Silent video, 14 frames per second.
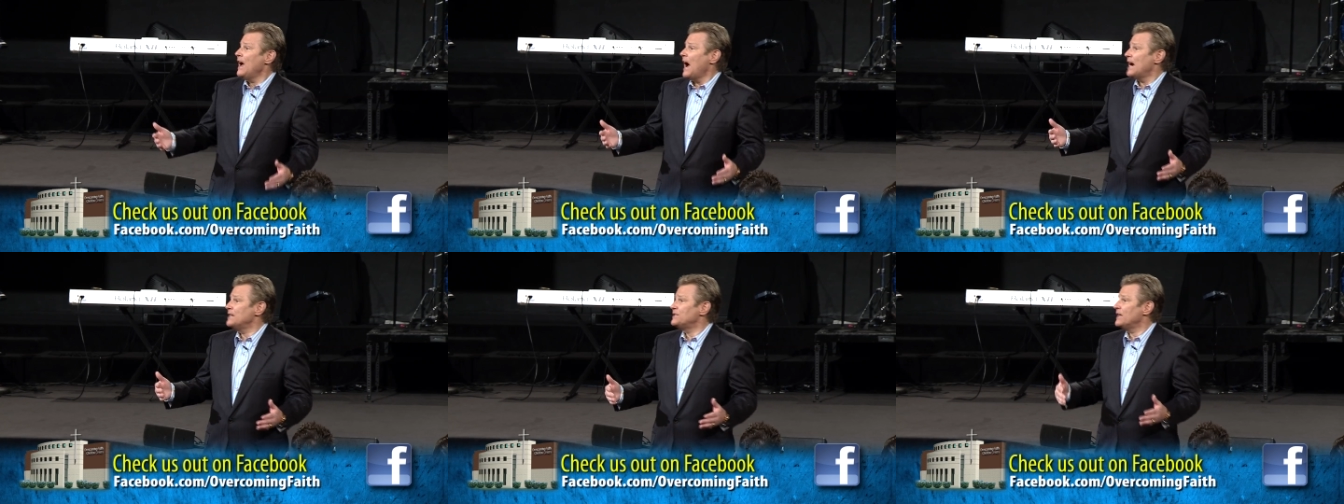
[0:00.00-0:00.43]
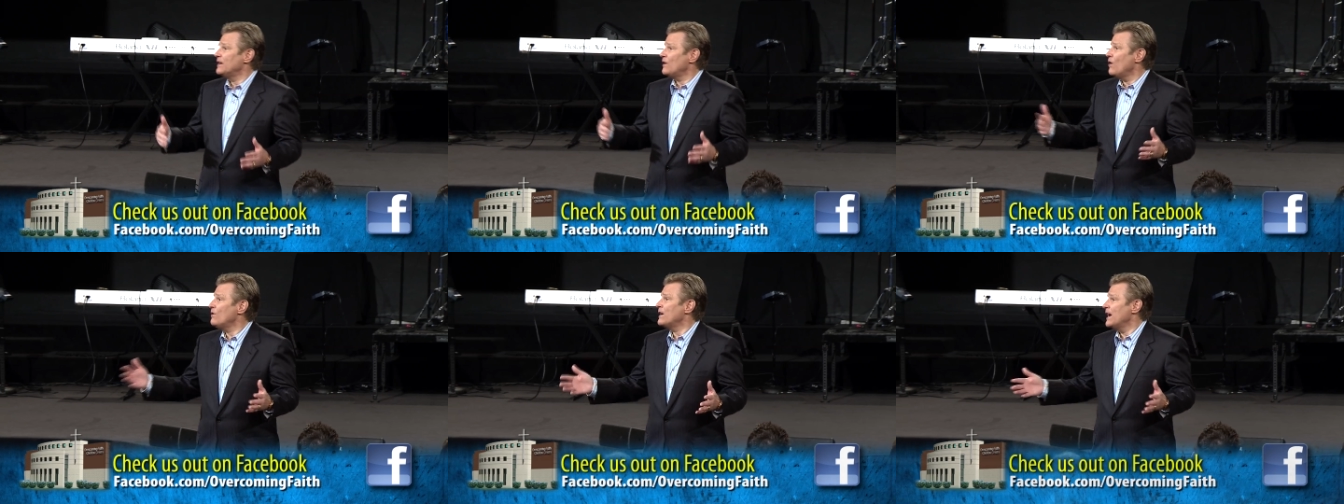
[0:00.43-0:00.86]
I said,
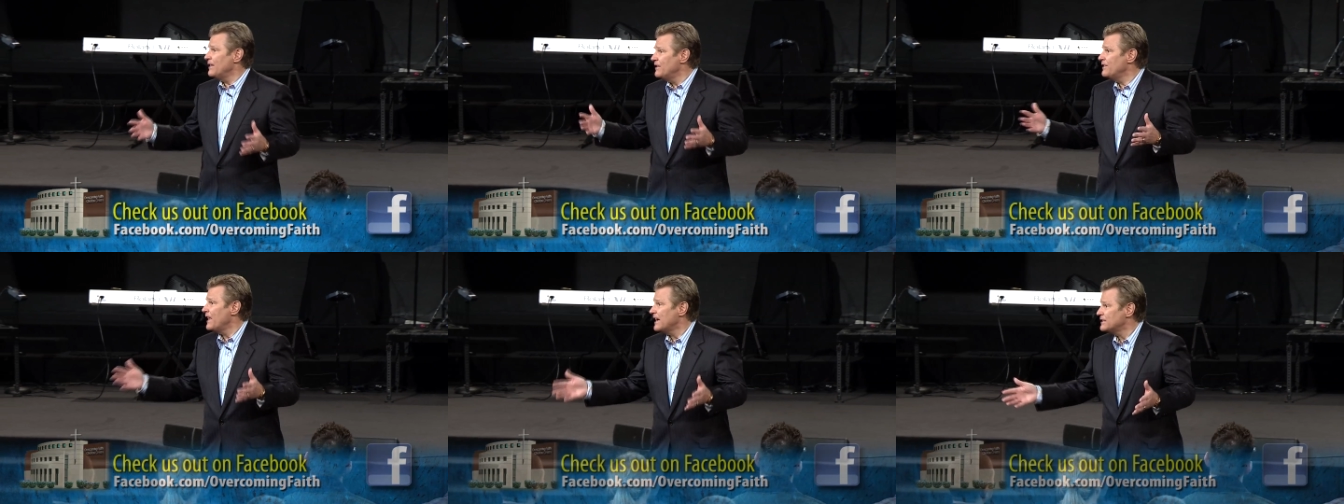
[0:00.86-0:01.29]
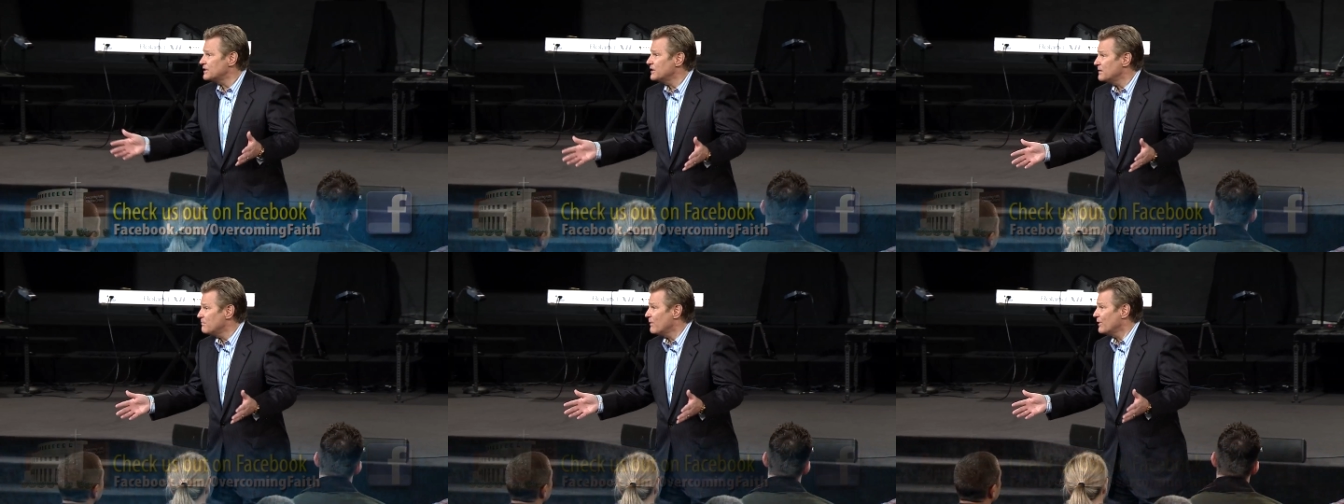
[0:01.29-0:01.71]
okay, then that's
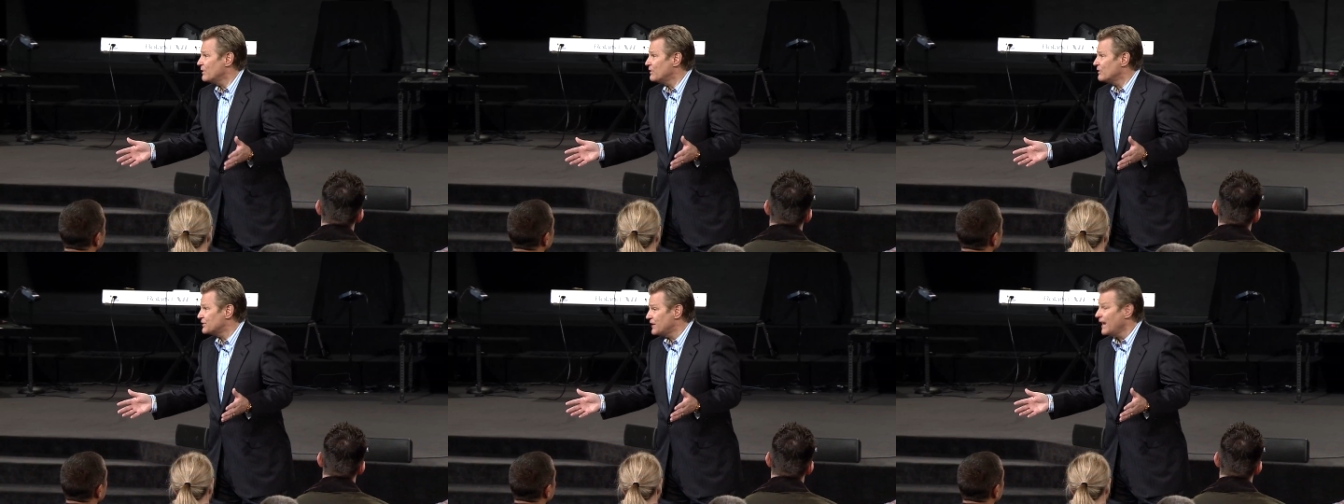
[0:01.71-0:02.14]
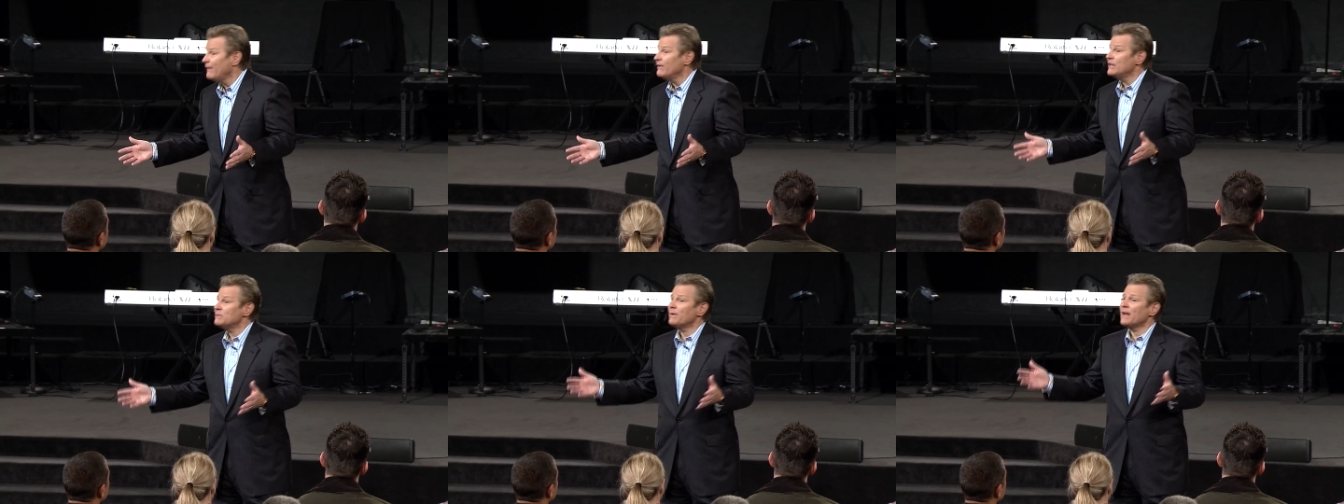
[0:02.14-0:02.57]
going to burn your
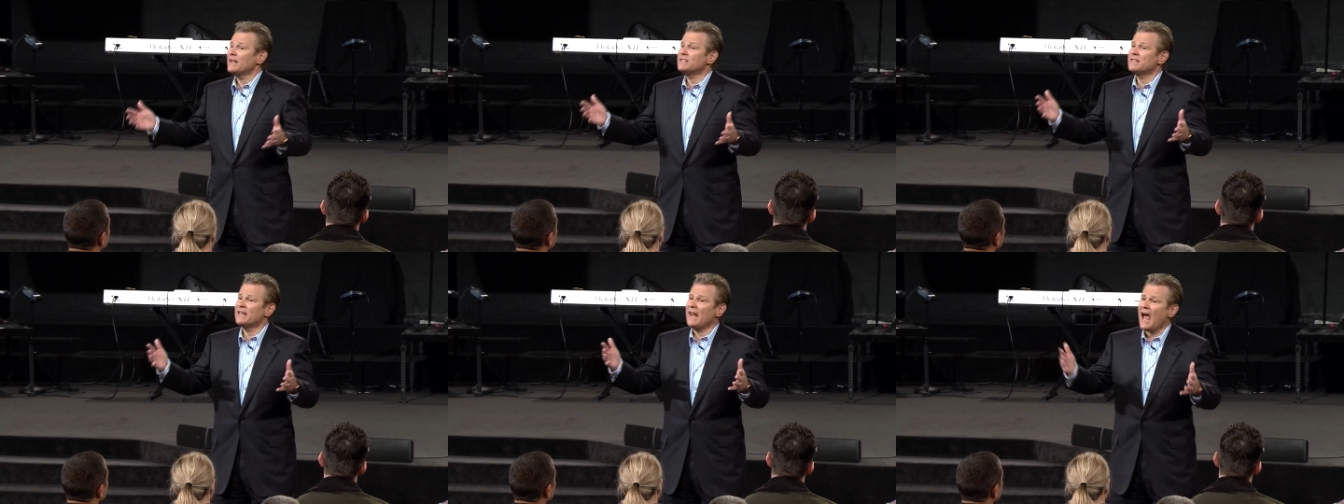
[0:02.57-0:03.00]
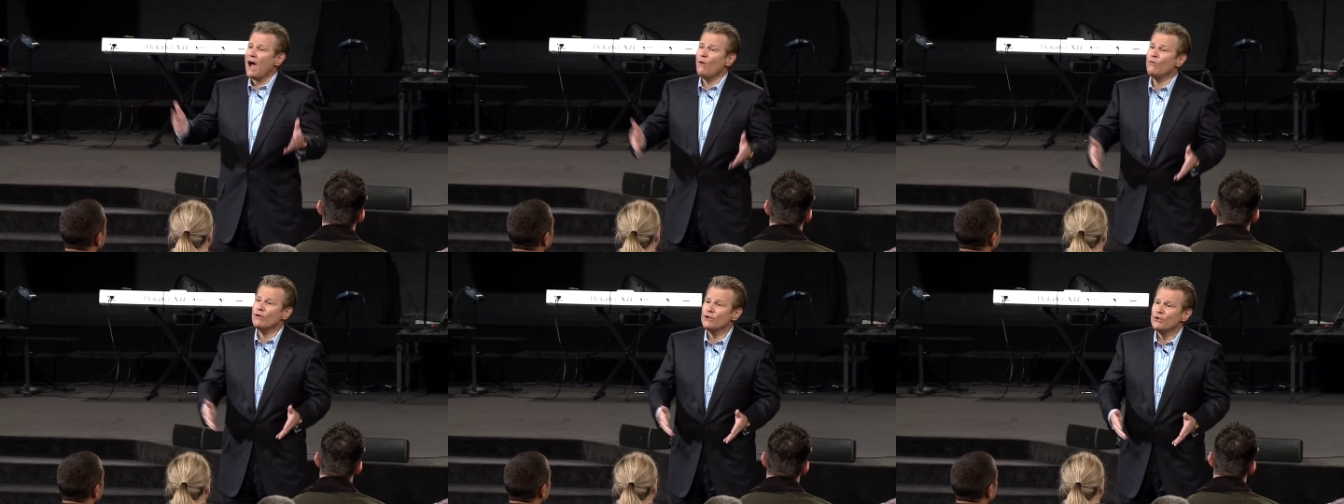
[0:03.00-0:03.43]
savings. But I said,
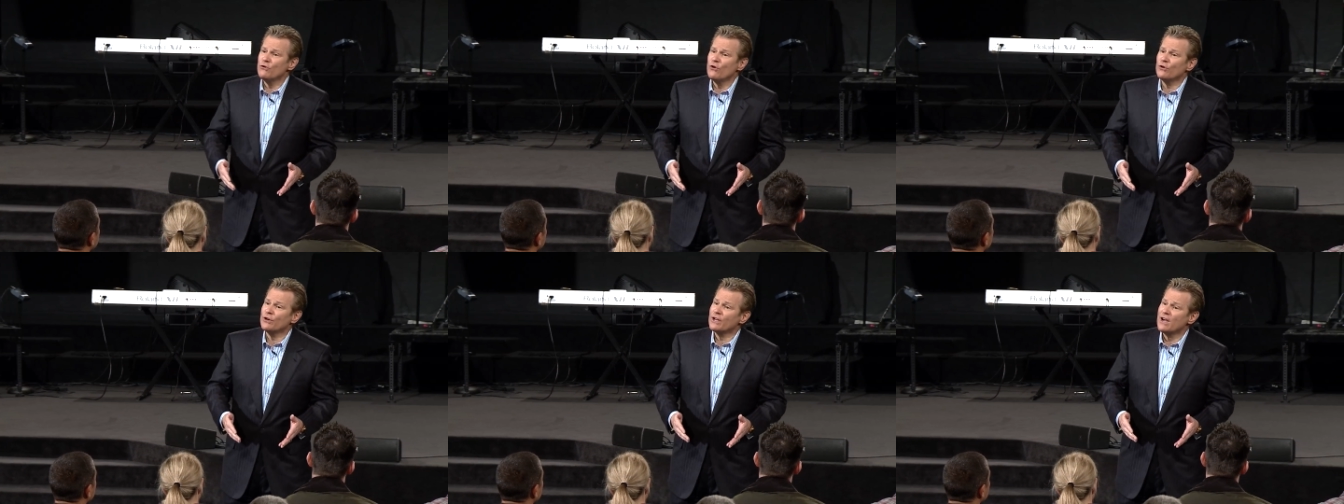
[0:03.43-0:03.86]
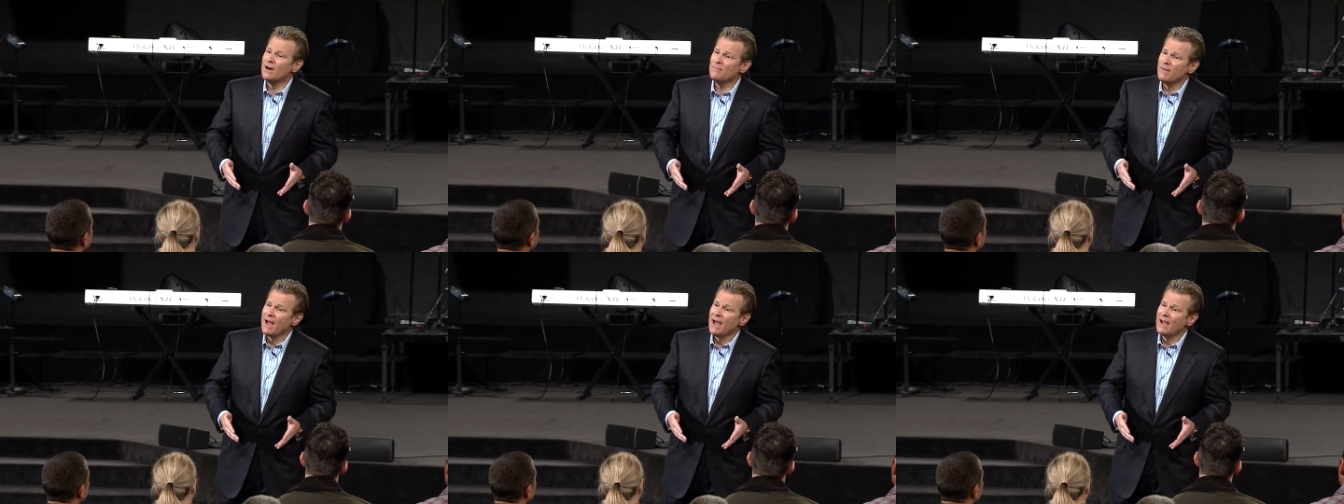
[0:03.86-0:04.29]
how are you going to
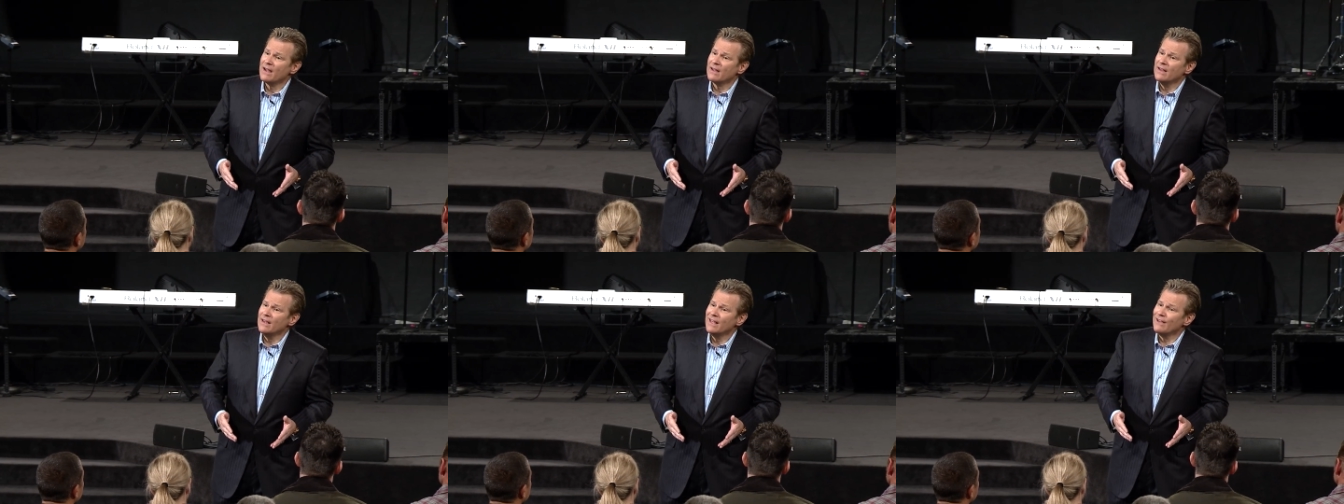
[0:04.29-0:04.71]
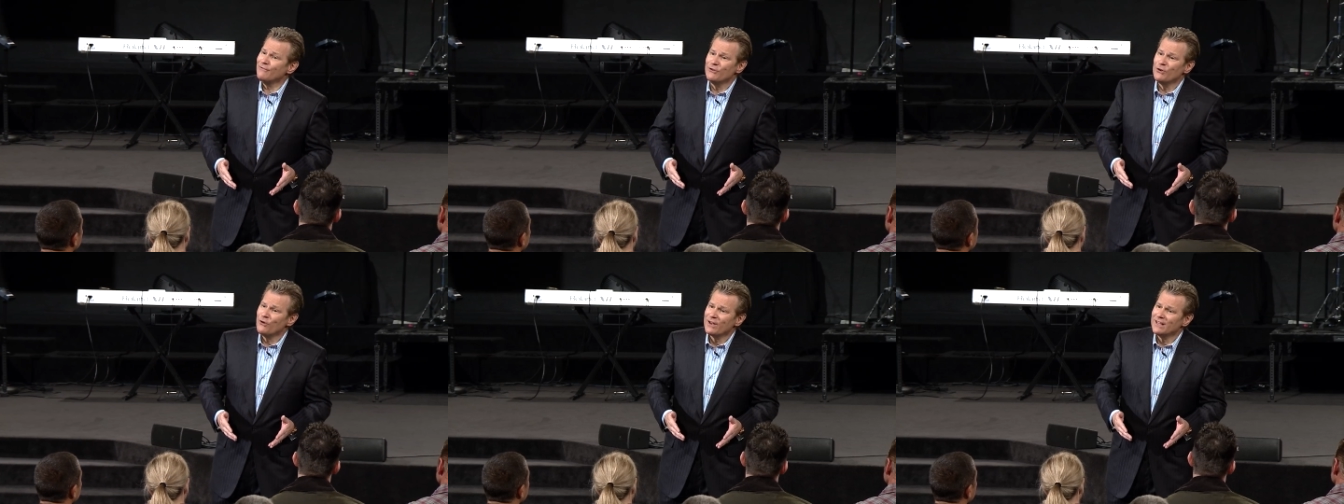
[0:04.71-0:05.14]
come back if
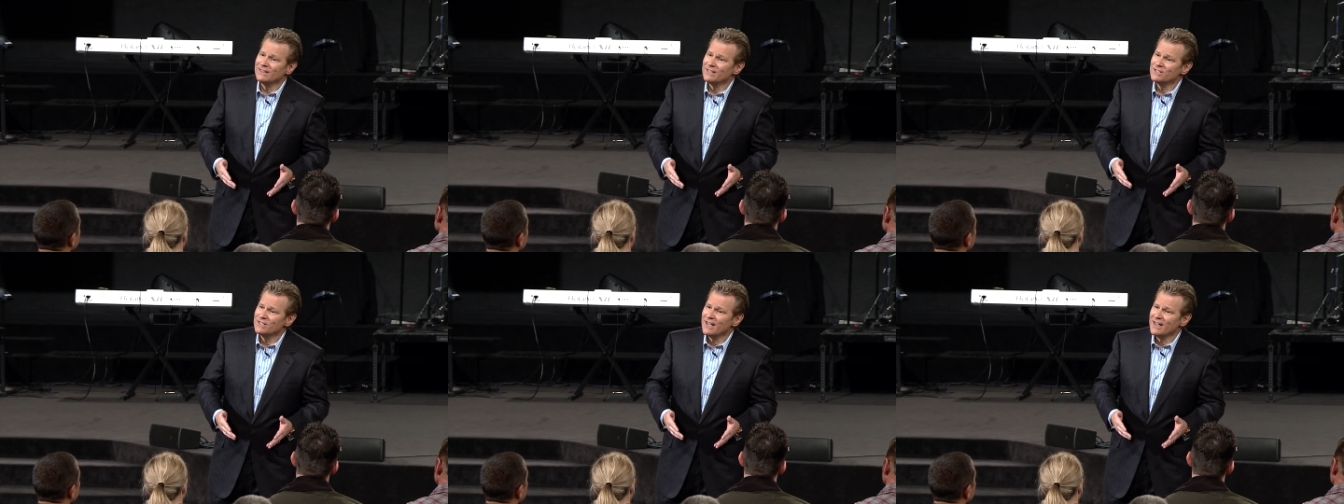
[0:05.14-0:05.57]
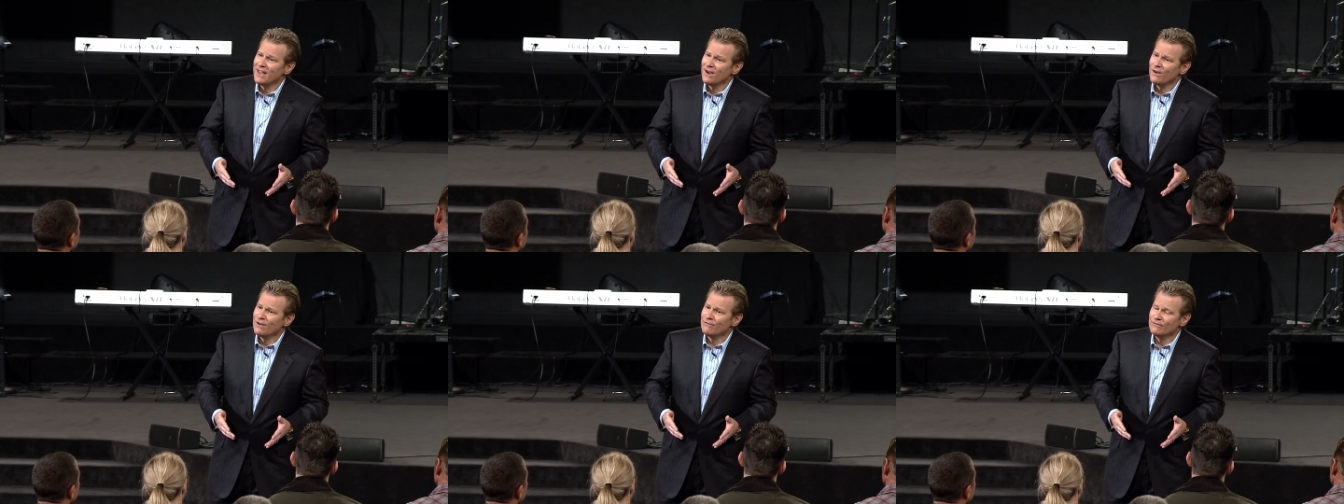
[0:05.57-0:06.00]
you don't get this taken
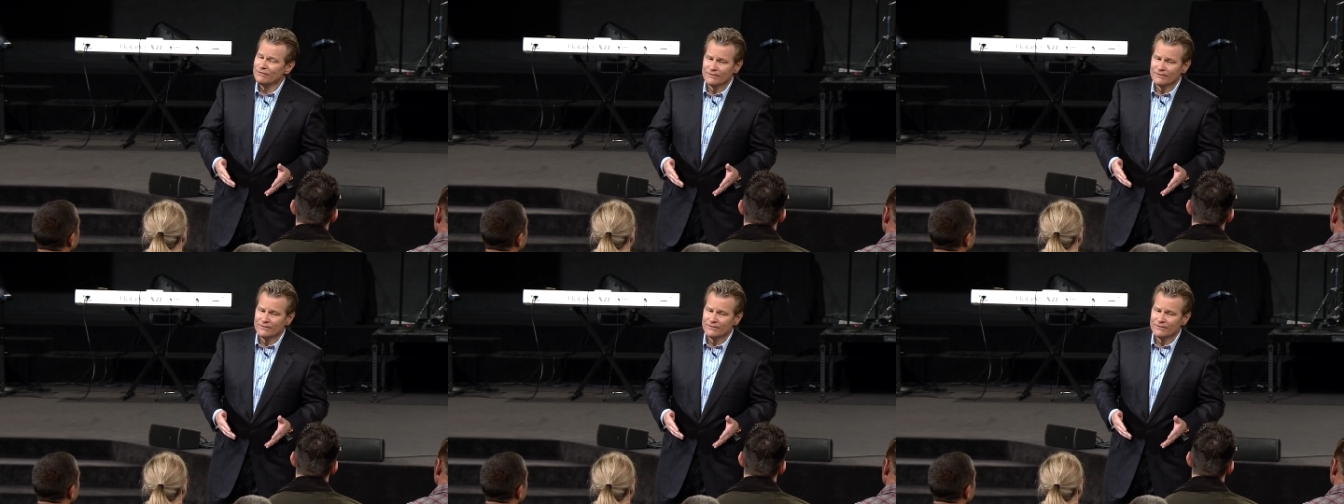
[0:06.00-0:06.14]
care of?